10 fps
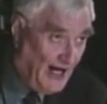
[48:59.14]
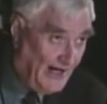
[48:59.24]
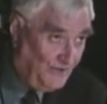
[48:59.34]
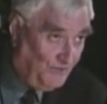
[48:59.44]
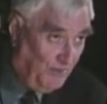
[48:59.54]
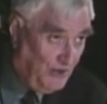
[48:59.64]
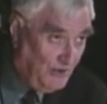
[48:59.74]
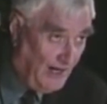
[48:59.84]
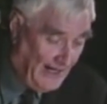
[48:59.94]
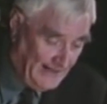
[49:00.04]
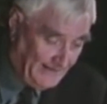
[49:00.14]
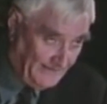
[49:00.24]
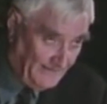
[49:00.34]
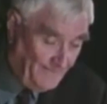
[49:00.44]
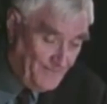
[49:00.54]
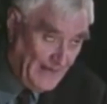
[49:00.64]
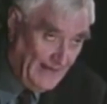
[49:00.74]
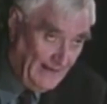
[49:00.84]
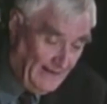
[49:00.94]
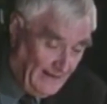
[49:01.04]
ice blue eyes.
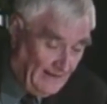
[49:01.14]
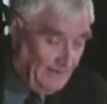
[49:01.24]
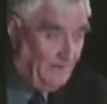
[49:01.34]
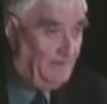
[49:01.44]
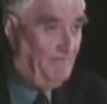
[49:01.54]
This is